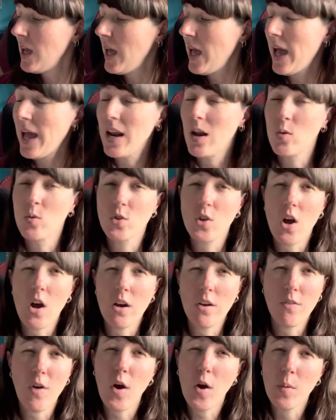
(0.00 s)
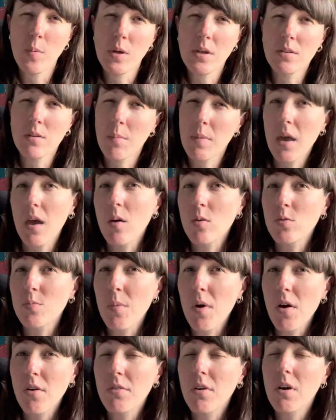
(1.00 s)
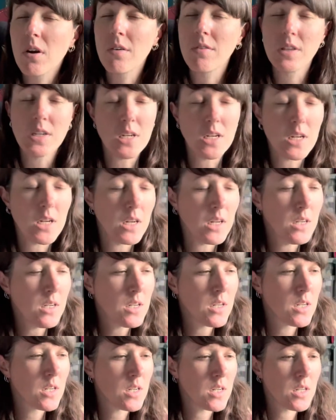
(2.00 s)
and I was kind of hoping something else might arrive that didn't.